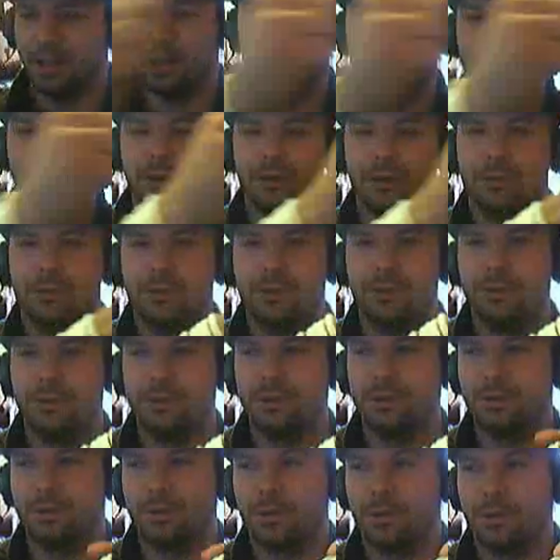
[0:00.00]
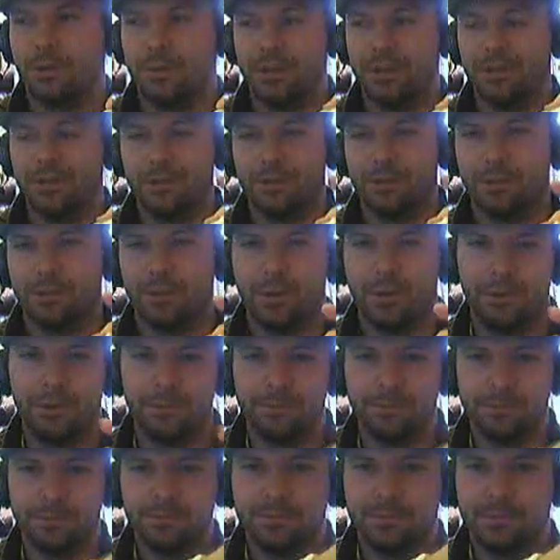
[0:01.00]
And you can also use shorter pieces of
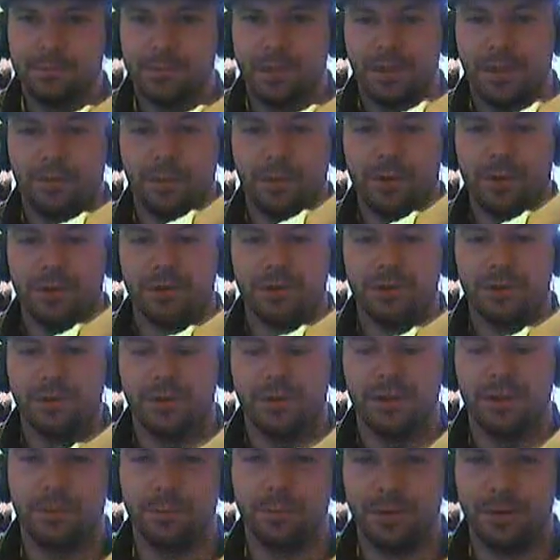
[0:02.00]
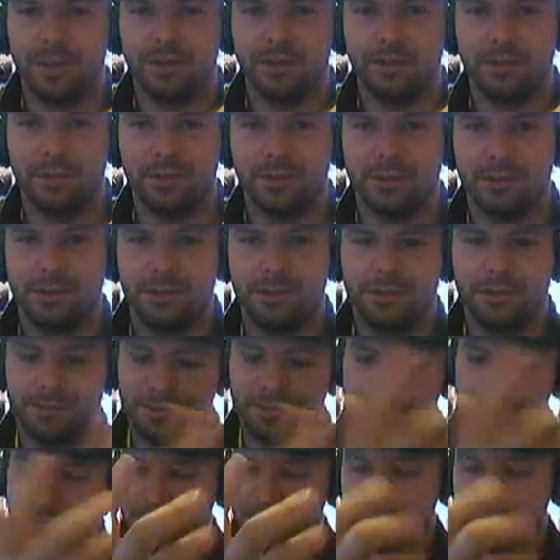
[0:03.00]
rope if you want to just make the bracelets.